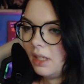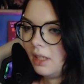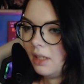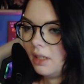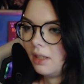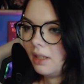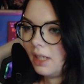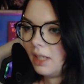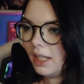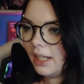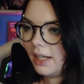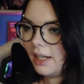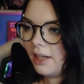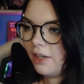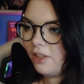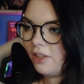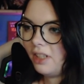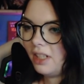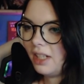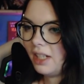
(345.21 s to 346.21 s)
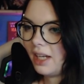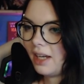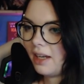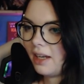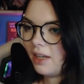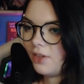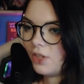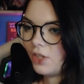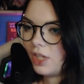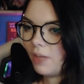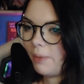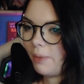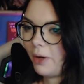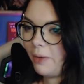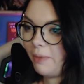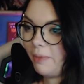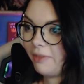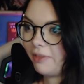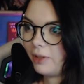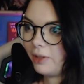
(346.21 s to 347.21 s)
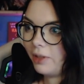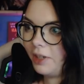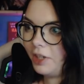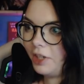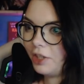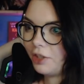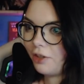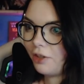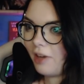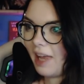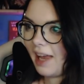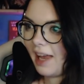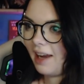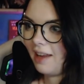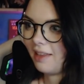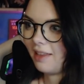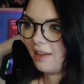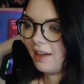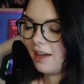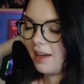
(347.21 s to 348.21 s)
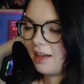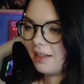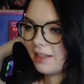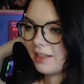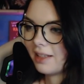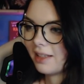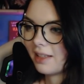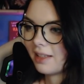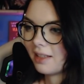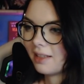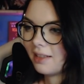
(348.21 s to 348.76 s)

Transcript: Yeah, you need to get his chip out before you do anything else.